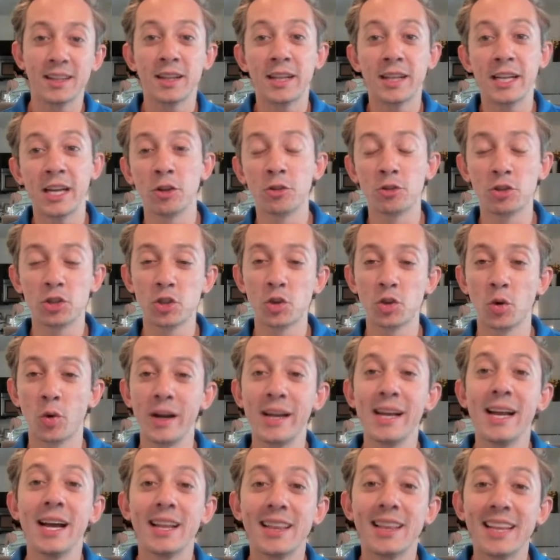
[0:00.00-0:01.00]
The other
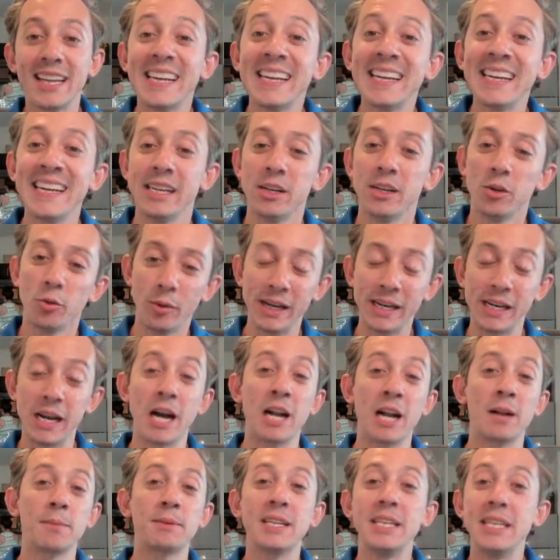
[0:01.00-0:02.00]
story, the heat. We
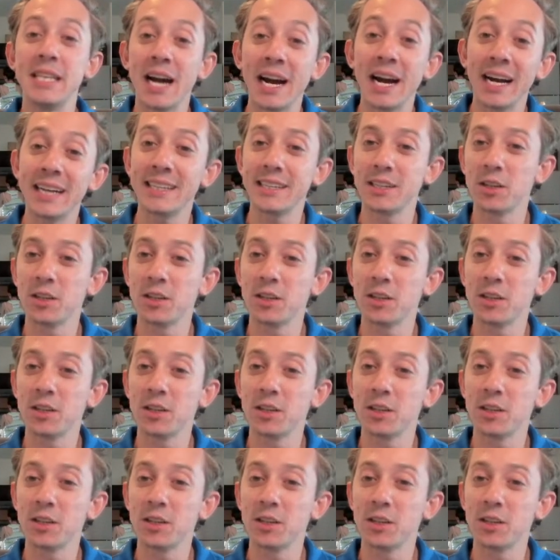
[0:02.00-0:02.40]
got up to 90